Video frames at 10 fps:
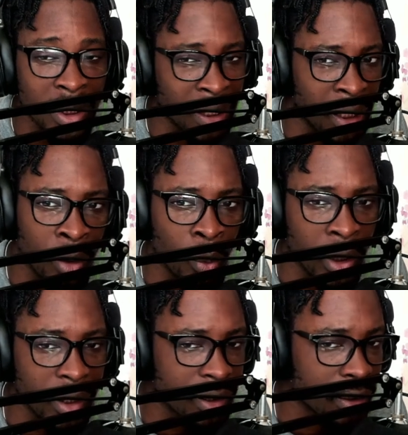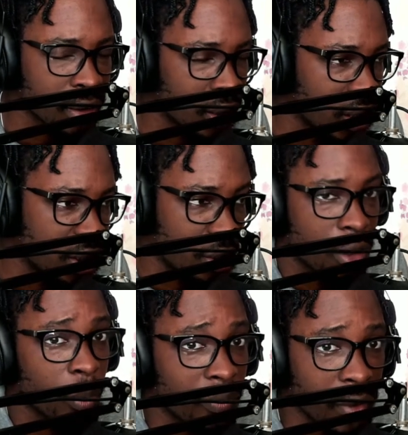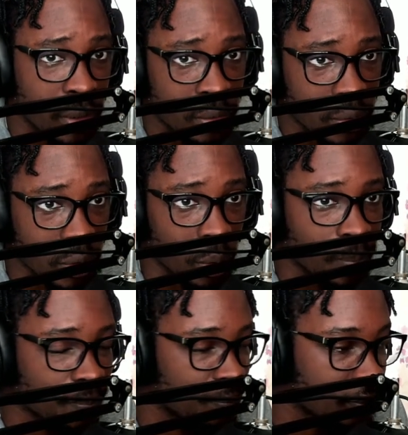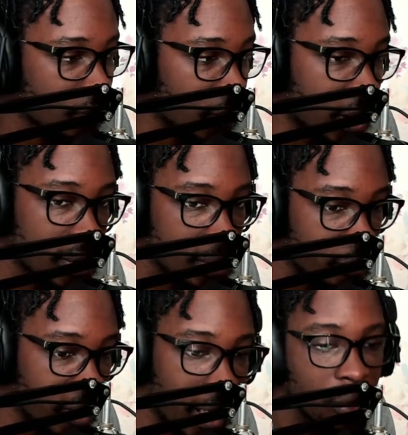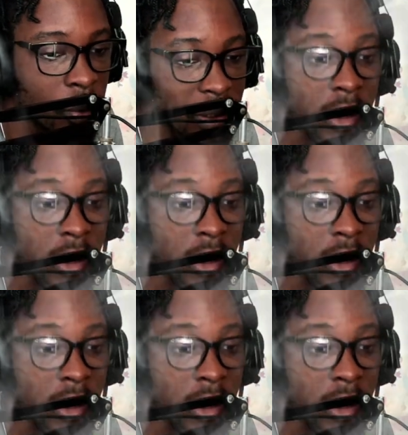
and I kind of wanted to share it with y'all. So let's react to it